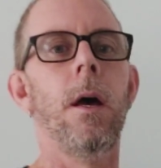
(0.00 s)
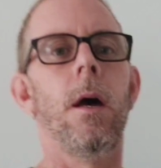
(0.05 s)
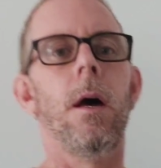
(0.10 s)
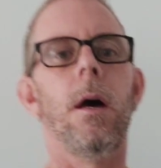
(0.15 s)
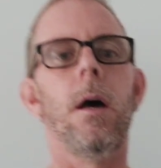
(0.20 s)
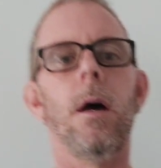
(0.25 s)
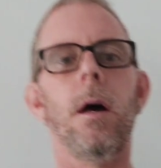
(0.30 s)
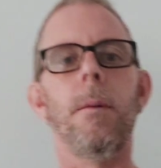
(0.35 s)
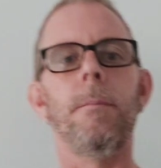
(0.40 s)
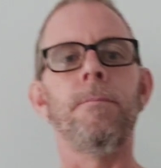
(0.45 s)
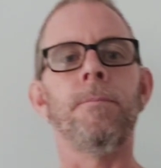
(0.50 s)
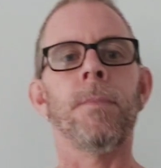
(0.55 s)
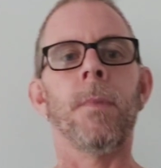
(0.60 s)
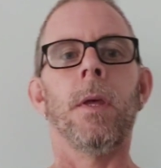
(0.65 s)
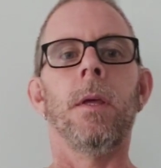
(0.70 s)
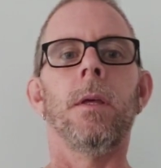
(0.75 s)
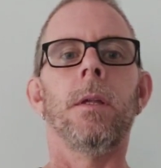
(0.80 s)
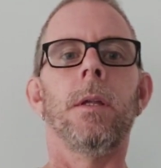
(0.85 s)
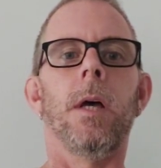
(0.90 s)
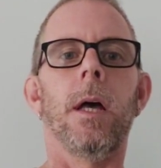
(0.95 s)
And
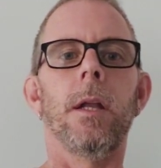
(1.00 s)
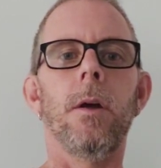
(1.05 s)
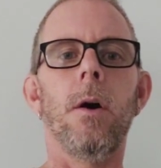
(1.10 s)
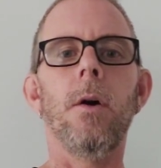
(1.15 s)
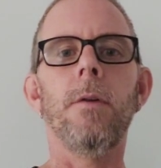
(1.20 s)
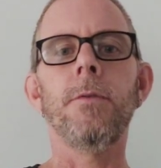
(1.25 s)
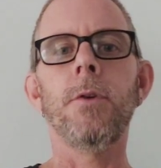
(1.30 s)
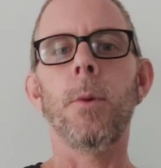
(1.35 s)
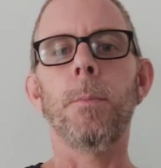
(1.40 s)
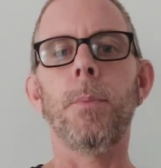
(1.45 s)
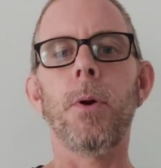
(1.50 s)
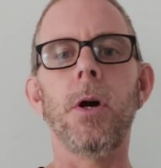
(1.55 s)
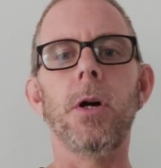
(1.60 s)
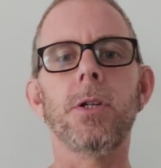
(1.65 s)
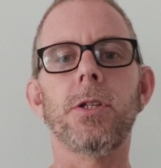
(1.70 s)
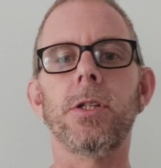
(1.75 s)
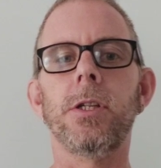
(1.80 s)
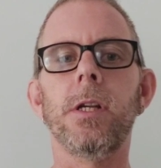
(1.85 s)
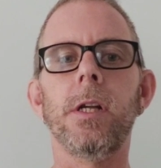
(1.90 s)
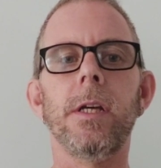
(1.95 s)
I've not
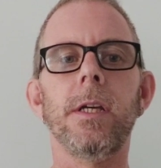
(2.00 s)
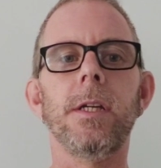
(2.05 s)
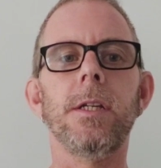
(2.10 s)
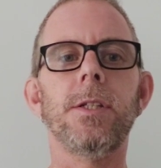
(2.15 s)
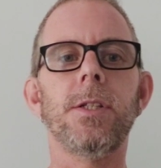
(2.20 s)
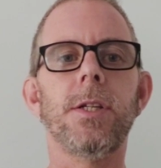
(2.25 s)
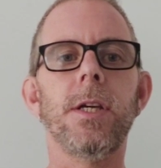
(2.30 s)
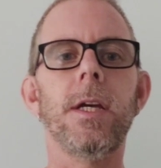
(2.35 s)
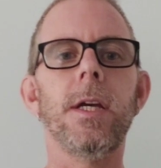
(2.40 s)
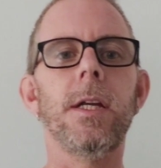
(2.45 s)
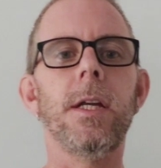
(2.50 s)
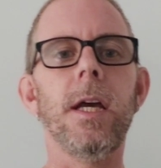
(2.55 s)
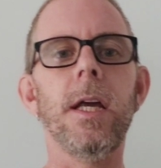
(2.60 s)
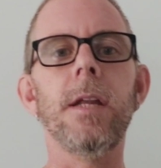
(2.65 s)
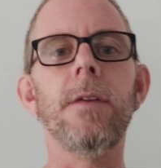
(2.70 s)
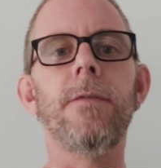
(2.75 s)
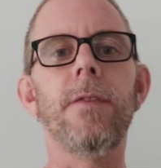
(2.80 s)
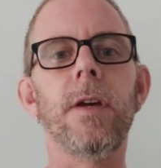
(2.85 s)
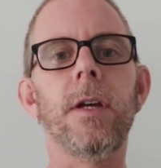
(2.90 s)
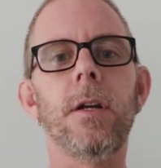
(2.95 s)
personally seen
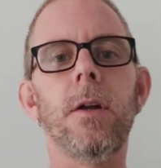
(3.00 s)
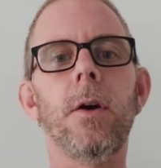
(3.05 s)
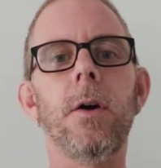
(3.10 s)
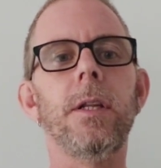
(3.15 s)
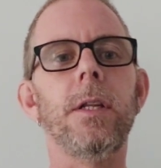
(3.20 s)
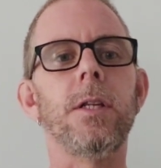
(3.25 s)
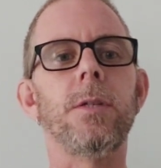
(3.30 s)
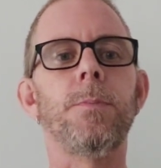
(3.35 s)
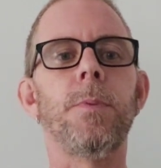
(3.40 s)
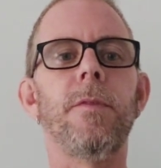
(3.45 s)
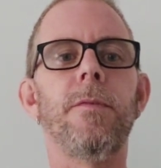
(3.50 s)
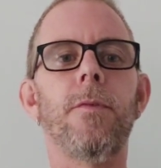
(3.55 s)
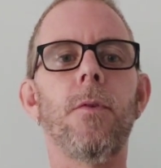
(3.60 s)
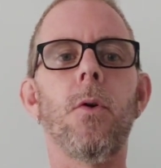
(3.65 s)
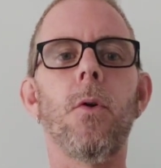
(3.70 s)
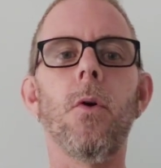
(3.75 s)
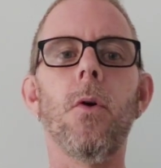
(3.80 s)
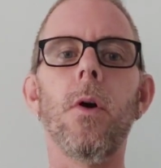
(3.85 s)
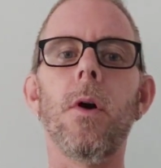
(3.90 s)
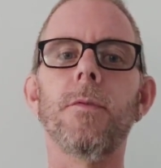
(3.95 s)
anything like this
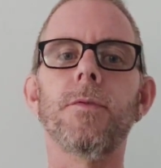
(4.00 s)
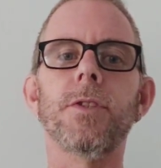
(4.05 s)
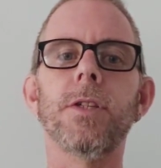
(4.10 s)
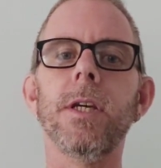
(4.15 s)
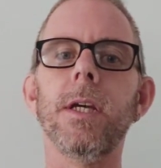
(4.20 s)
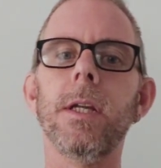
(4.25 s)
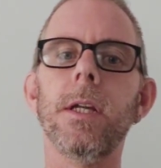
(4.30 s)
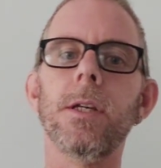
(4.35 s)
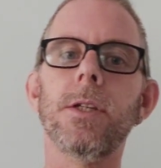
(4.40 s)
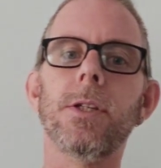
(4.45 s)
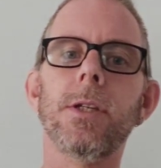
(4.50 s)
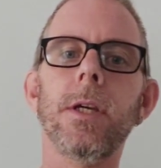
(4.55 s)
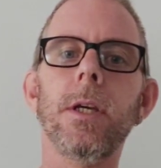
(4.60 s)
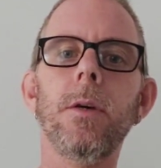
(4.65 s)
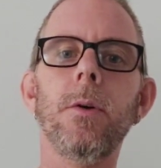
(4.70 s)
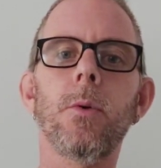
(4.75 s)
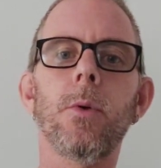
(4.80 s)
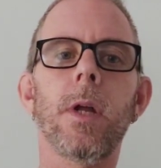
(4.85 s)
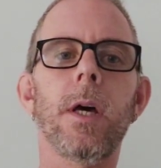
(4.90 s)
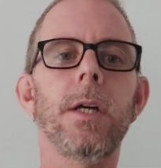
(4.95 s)
before. I've seen
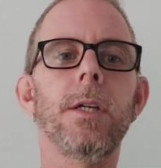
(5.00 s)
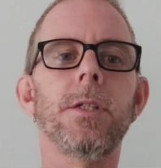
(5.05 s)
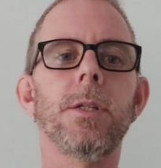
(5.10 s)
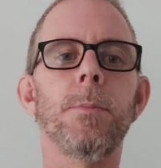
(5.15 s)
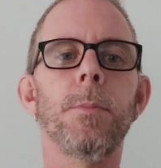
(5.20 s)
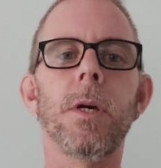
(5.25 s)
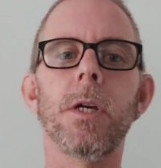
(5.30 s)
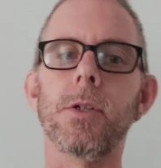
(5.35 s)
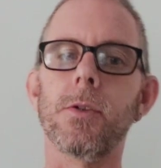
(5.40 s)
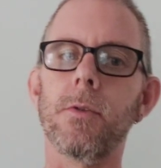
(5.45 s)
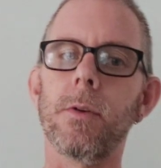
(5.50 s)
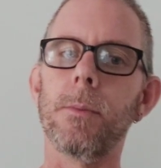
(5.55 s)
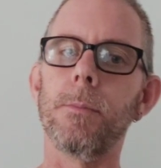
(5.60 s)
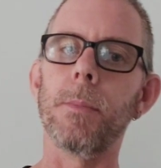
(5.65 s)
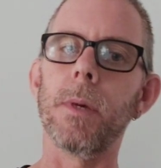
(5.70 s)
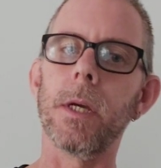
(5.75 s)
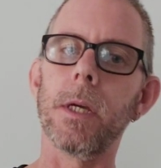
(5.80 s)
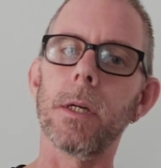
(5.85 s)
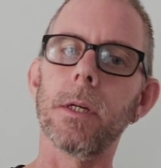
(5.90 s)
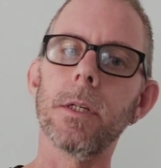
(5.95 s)
single laser measuring
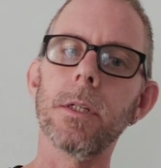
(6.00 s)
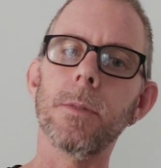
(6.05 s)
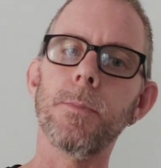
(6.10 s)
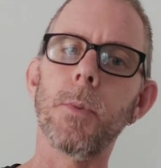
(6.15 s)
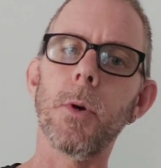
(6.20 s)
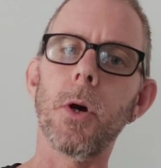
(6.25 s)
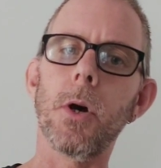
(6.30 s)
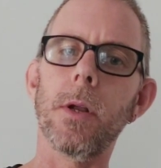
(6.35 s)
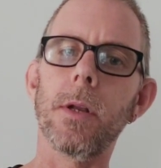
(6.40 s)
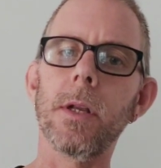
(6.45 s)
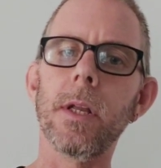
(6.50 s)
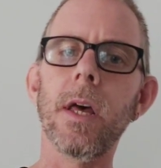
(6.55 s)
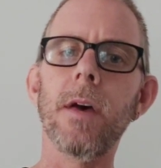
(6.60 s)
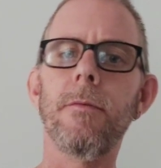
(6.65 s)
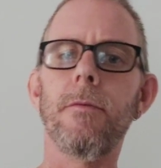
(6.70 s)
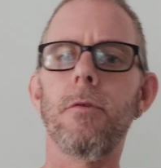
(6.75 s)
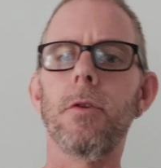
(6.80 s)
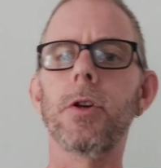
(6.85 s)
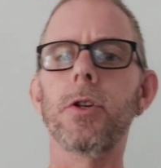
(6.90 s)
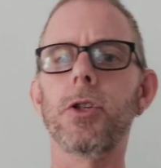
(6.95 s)
meters, but
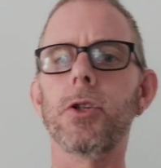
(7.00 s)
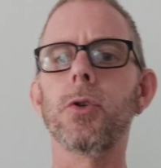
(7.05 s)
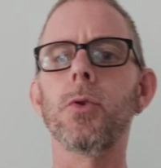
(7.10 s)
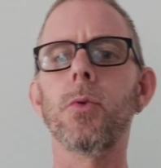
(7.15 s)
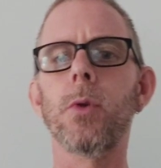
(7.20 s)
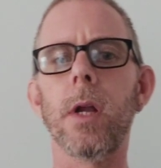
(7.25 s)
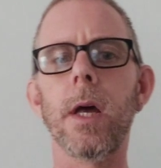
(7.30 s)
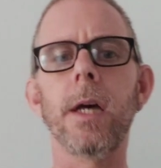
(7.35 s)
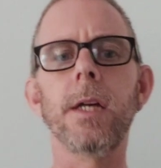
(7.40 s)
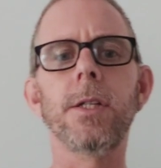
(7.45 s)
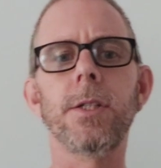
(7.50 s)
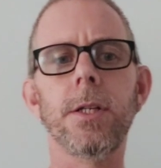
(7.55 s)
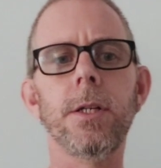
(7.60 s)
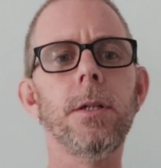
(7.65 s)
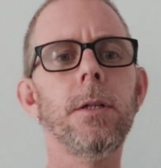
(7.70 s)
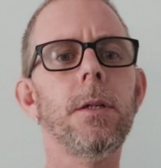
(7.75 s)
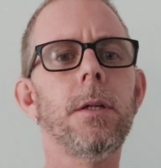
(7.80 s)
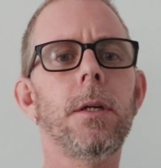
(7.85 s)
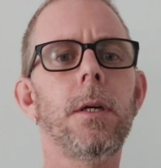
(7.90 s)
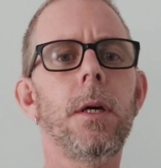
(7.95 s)
never a dual
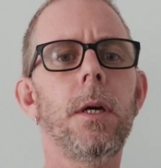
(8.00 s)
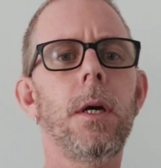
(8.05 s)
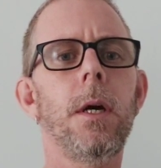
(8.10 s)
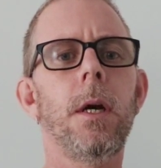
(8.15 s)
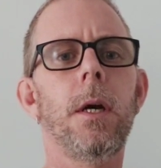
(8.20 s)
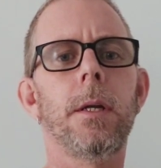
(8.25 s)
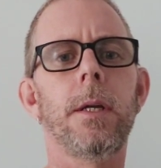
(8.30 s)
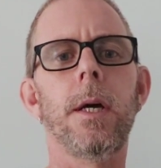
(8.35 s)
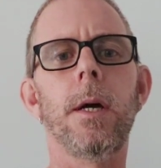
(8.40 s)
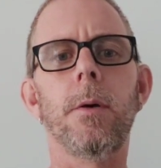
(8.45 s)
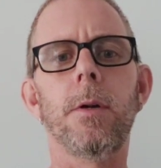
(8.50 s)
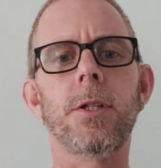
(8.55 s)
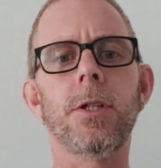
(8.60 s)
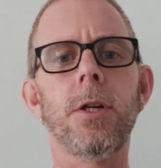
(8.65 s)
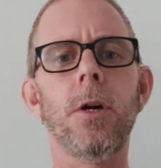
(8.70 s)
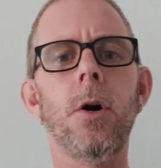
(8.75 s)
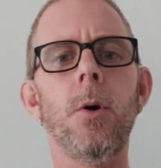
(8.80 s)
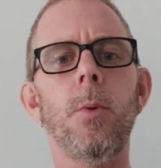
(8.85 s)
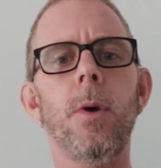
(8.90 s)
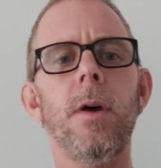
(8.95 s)
laser. Now, to
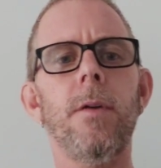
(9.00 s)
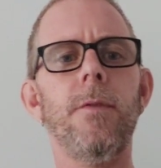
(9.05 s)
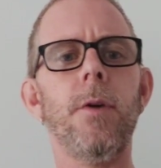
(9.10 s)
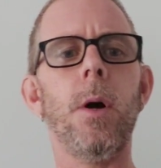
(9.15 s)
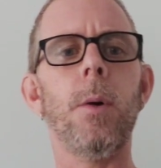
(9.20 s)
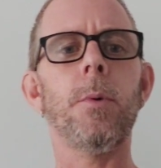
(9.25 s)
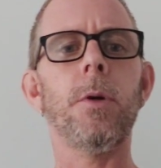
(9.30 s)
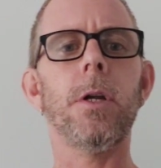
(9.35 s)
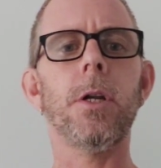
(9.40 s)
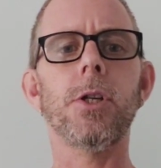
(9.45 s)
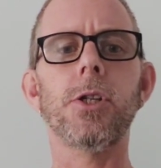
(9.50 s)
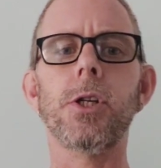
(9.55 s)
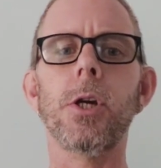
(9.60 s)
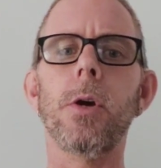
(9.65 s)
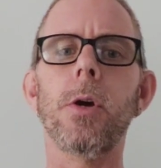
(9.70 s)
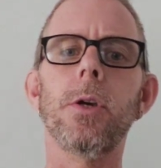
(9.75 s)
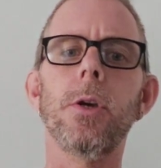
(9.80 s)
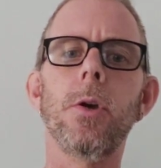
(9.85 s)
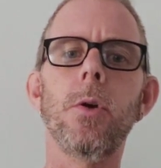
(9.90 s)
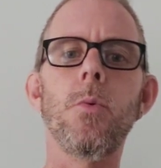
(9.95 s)
start with, I'm going to show
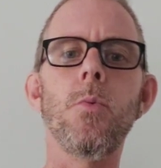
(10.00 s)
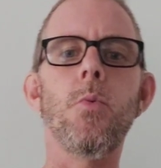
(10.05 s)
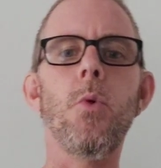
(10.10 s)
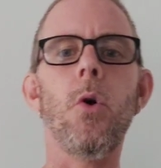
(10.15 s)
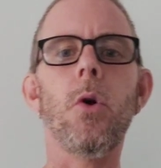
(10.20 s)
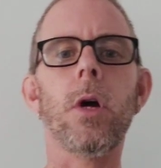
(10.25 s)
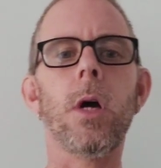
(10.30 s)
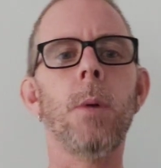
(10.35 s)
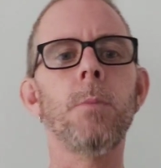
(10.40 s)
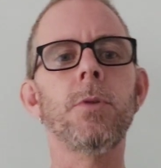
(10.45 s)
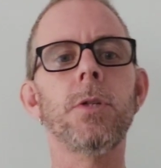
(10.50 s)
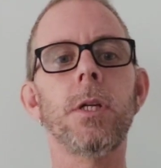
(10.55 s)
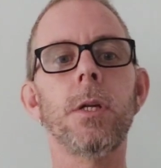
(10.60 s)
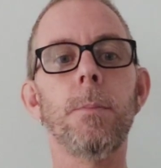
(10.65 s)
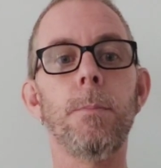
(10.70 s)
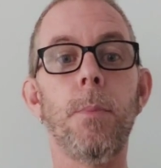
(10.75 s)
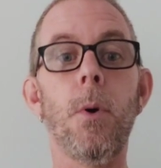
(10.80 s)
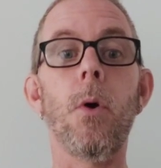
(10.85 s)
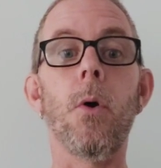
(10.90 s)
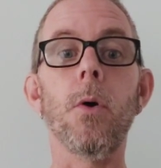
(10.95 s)
you what comes in the
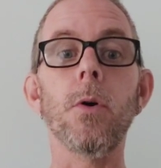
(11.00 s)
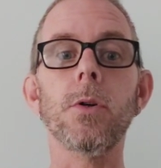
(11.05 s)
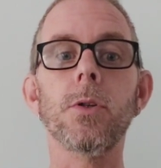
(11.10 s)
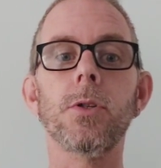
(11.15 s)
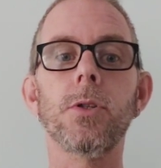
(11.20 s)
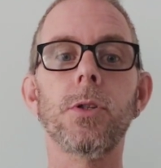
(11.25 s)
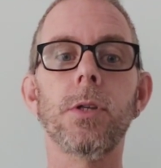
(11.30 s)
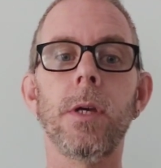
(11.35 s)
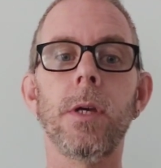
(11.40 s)
box.